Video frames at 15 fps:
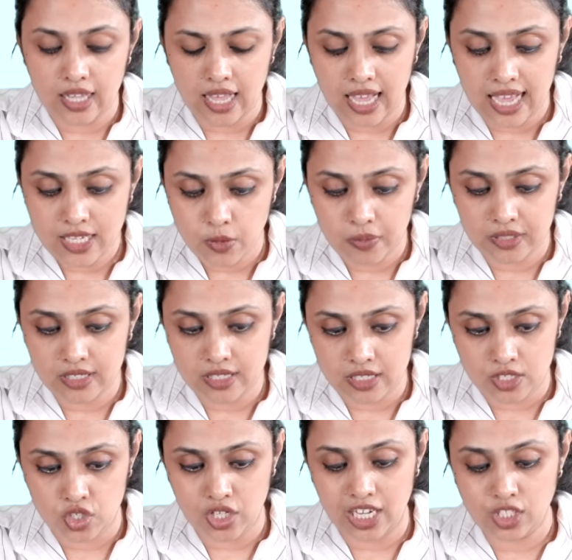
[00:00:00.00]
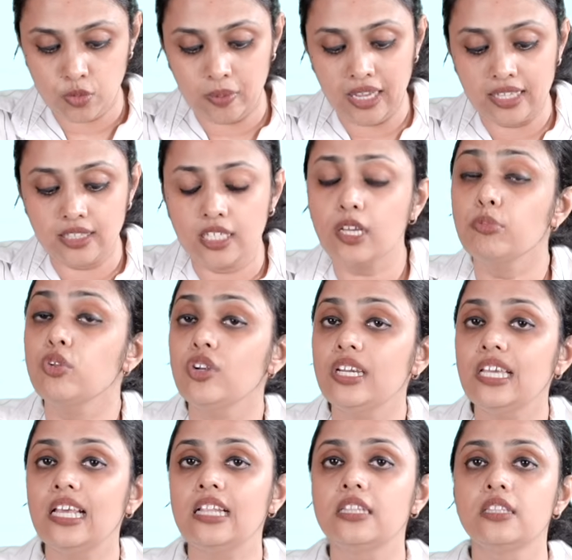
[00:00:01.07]
as per the discharge plan, the
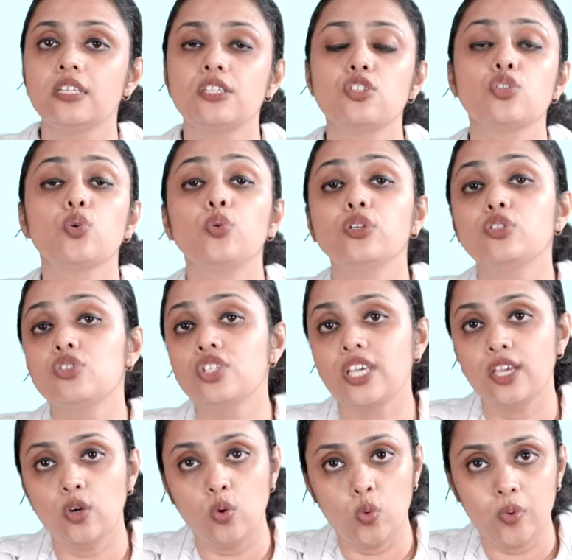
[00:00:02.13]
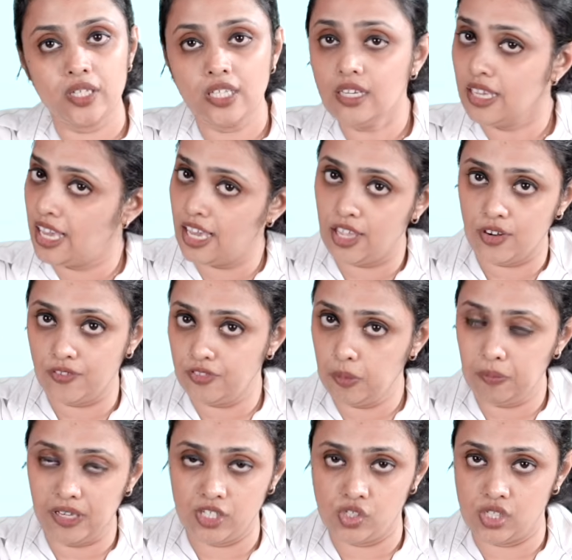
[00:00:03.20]
community health nurse is going to take over the care of the
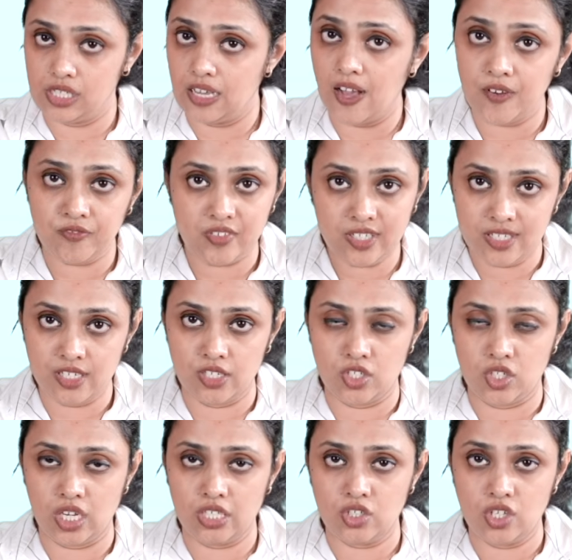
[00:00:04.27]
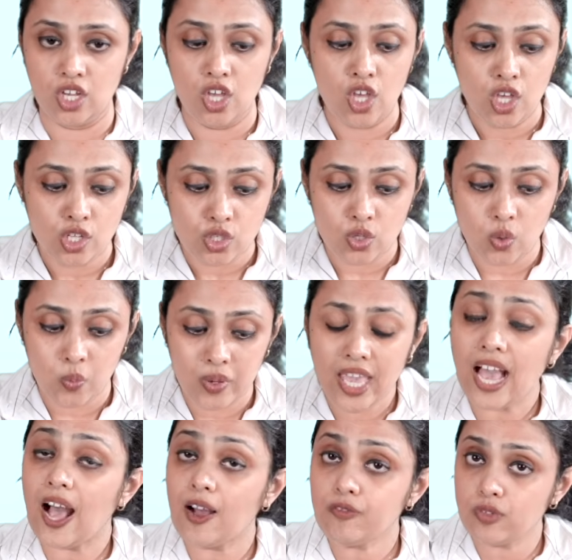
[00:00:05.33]
patient after discharge. So we
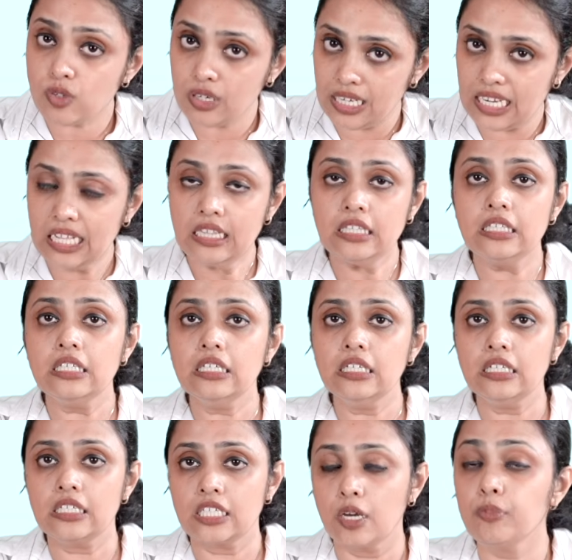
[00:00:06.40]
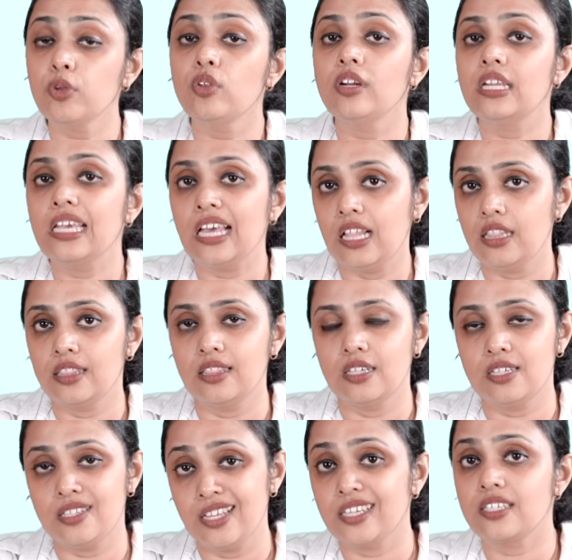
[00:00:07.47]
have to let the community health
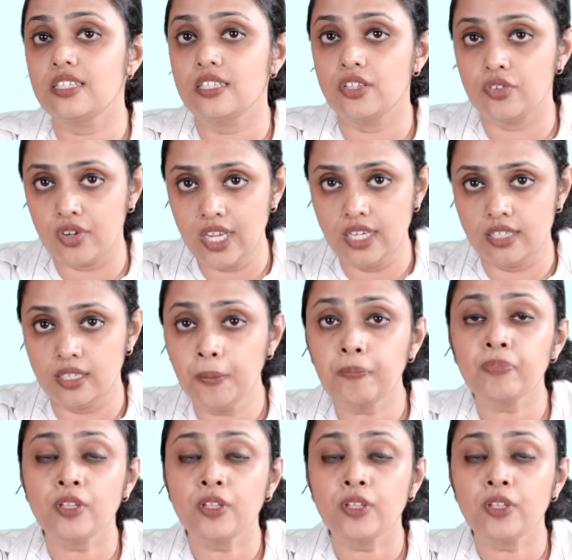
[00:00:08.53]
nurse, that is the reader,